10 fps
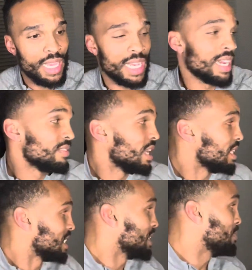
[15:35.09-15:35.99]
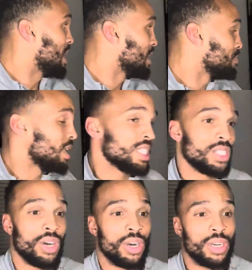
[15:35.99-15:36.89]
and I've done this to my
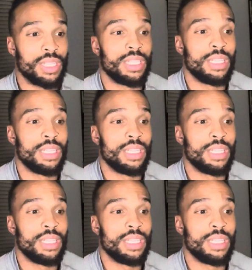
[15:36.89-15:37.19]
dog,